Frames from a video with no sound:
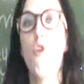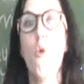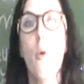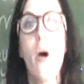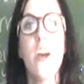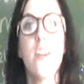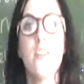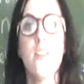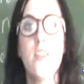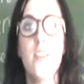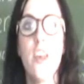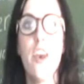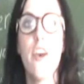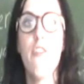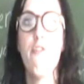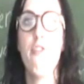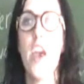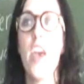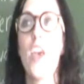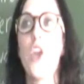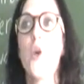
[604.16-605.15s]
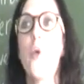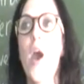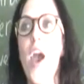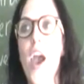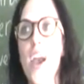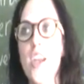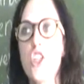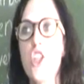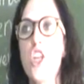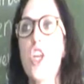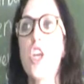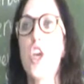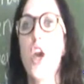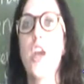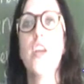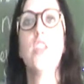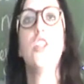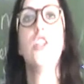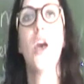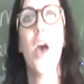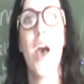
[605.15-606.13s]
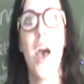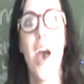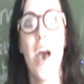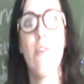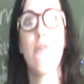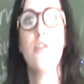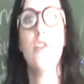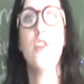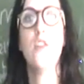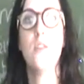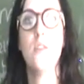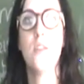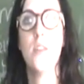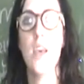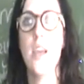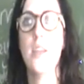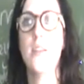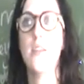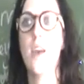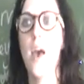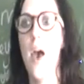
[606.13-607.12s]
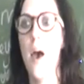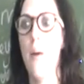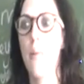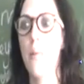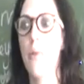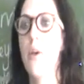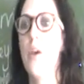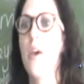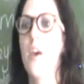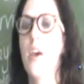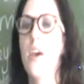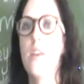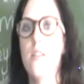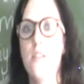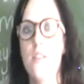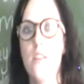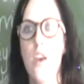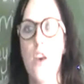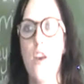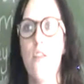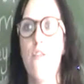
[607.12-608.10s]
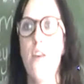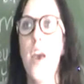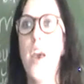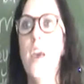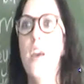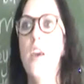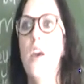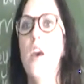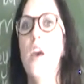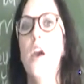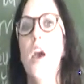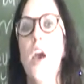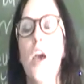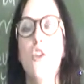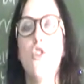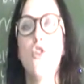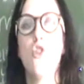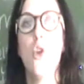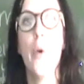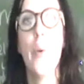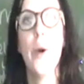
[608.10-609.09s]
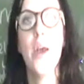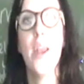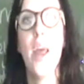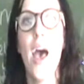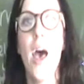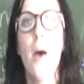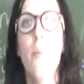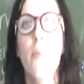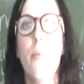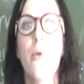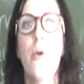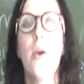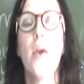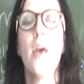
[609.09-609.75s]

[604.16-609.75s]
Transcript: for our survey you're actually going to have to set up a survey and draw it up,